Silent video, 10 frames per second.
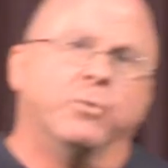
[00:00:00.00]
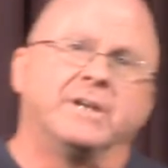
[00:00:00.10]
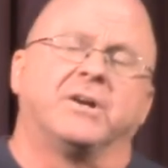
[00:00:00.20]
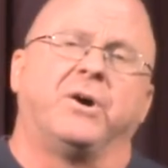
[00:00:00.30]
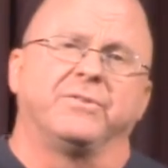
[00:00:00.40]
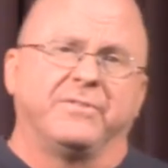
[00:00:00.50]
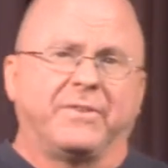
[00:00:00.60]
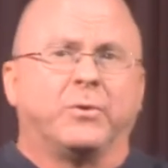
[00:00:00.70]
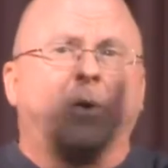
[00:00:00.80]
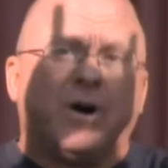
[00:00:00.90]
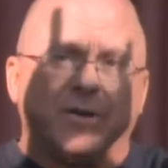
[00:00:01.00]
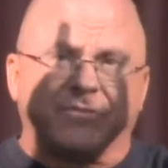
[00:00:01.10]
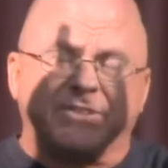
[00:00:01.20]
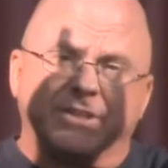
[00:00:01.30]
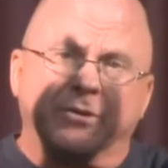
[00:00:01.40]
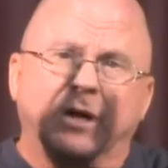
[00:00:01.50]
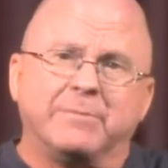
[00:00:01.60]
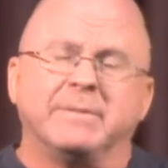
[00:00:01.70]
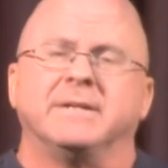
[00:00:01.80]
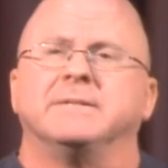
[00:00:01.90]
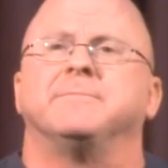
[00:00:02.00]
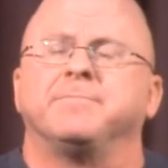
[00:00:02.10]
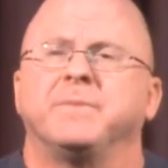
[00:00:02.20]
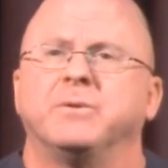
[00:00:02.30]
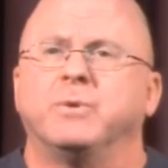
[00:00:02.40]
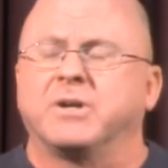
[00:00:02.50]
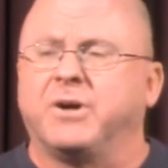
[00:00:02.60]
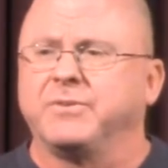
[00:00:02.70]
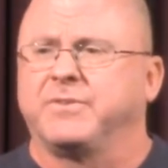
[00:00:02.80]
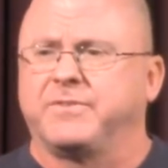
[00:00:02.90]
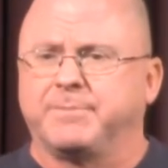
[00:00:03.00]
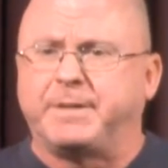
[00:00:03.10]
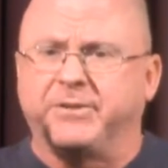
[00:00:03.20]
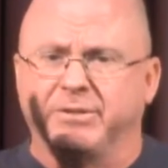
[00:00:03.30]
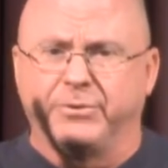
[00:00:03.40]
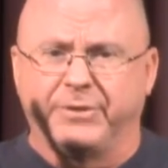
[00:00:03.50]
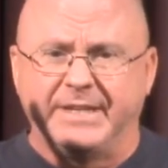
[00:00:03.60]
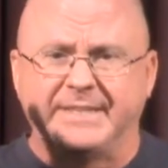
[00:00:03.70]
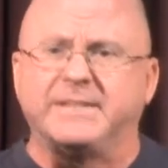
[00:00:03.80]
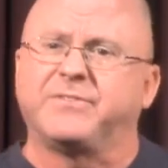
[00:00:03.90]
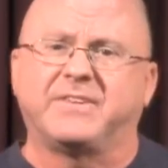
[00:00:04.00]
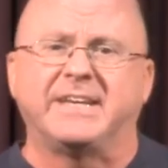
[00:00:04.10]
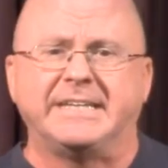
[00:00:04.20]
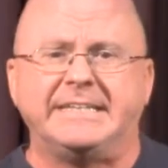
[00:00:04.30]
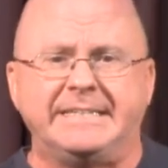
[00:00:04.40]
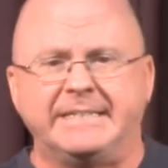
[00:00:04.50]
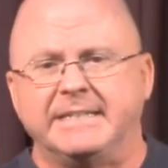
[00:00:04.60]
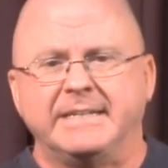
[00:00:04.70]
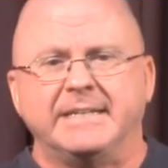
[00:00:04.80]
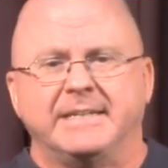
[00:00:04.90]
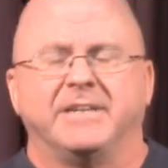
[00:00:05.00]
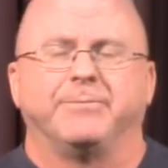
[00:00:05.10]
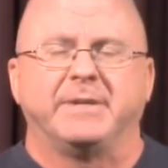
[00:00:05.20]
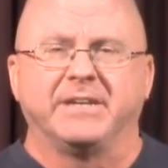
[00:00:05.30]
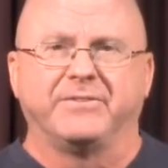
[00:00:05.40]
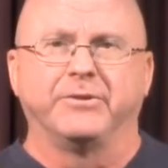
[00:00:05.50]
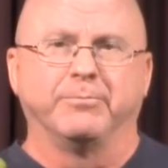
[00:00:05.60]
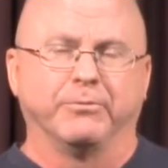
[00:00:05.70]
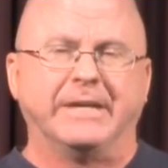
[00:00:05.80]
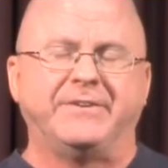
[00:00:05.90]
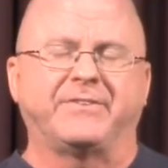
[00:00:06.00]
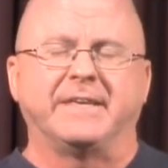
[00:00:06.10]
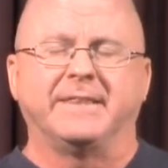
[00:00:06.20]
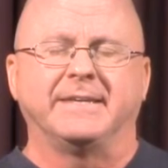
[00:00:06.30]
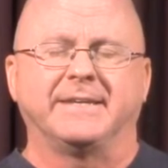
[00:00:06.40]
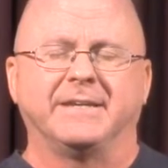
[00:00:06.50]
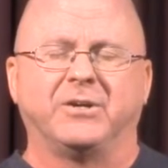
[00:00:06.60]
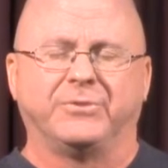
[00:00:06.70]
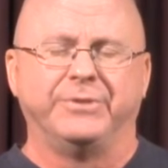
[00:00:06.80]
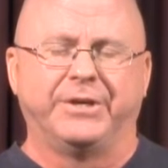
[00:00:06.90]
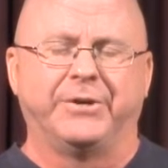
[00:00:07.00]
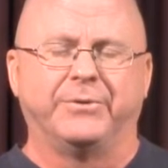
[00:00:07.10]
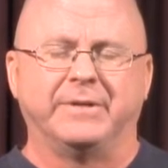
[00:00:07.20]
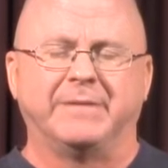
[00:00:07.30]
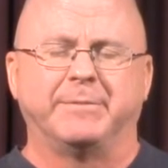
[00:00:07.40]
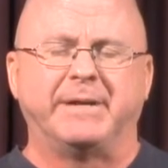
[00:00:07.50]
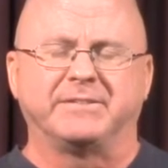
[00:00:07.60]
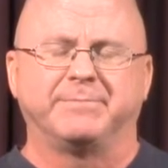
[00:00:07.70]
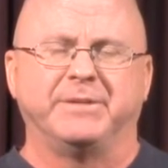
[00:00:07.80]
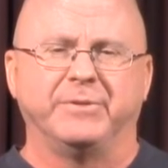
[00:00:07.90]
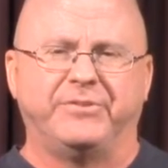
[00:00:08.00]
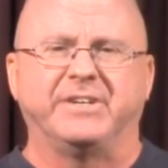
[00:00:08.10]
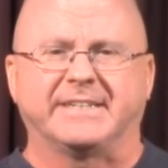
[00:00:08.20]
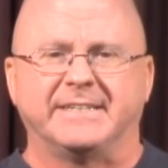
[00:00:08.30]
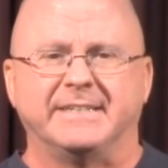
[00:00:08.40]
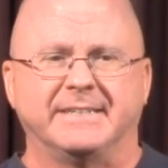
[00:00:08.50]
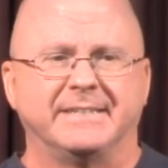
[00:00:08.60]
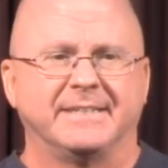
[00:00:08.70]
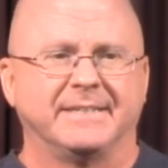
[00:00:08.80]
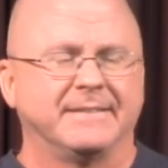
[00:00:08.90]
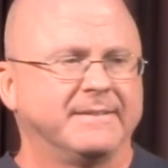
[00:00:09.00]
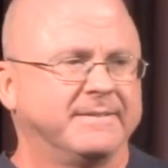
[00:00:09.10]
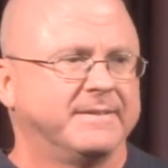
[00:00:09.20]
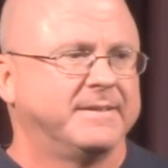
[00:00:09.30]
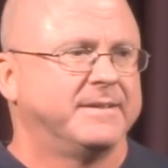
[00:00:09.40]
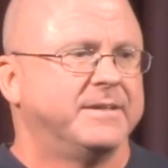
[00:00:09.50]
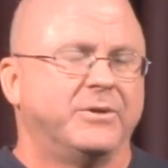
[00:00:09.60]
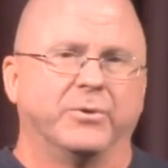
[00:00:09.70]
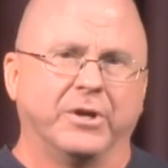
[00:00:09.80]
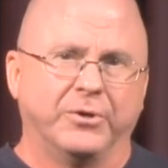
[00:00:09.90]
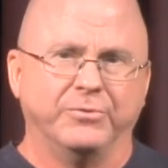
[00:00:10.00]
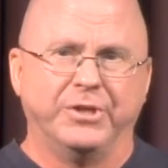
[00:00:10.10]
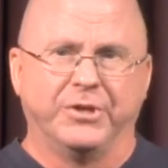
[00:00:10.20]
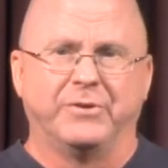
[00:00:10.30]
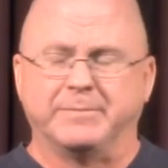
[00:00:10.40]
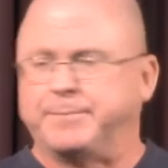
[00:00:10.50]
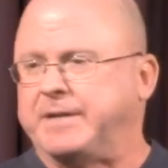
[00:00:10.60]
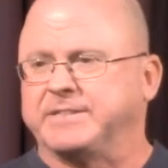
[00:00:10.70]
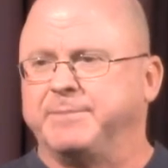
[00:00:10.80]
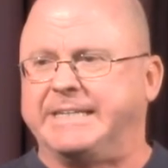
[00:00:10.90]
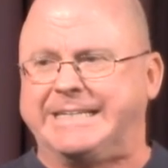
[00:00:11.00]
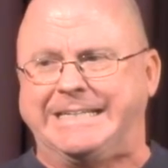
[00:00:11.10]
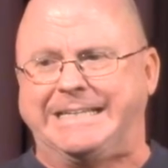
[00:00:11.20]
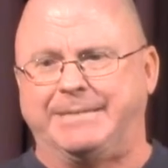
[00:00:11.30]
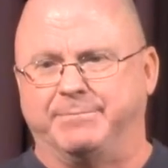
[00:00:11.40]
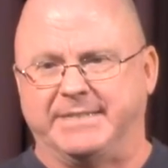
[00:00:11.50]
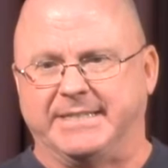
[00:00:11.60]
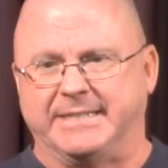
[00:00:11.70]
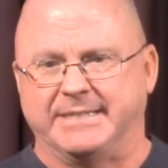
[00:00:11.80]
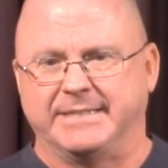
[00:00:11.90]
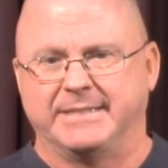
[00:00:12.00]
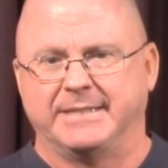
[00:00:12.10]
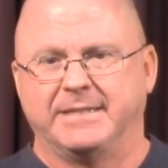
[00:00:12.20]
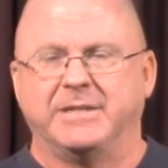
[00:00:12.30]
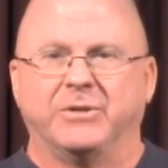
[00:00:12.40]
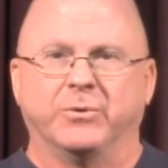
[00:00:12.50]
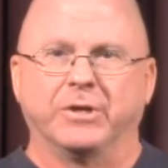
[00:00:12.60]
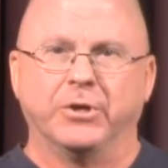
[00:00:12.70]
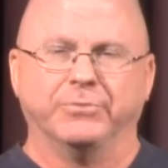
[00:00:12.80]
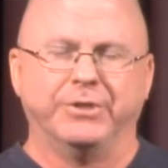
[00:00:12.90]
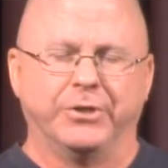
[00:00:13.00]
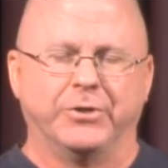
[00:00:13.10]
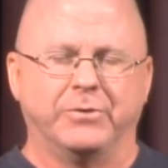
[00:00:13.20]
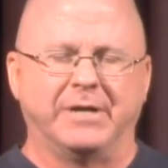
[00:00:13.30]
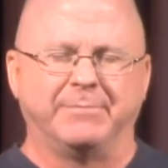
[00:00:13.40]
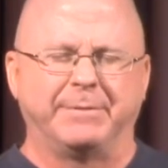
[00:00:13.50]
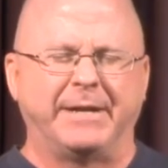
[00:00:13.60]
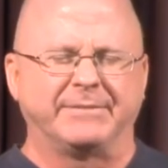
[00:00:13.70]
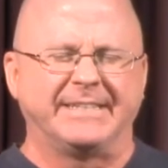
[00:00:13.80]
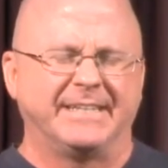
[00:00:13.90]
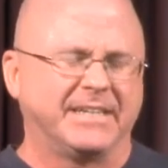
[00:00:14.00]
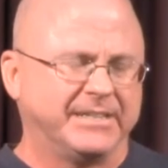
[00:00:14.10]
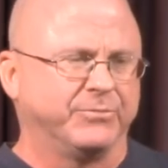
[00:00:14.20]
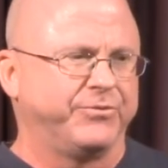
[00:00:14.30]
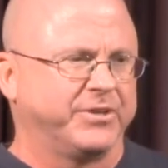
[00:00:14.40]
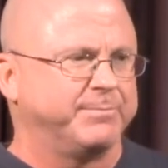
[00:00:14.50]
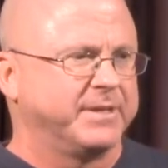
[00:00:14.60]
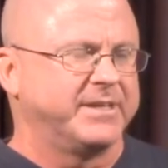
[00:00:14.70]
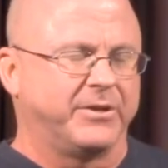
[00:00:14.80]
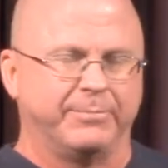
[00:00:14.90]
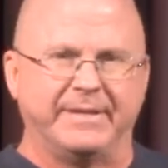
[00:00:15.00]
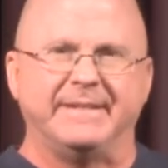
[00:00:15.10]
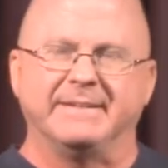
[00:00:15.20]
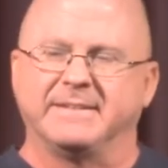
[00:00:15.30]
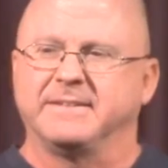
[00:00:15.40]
What causes the walls to go up, what causes the paranoia to set in, is because they're bracing, thinking, oh no, I'm about to be rejected. Or, oh no, I'm about to be condemned. Or, oh no, I'm about to get a guilt trip laid on me.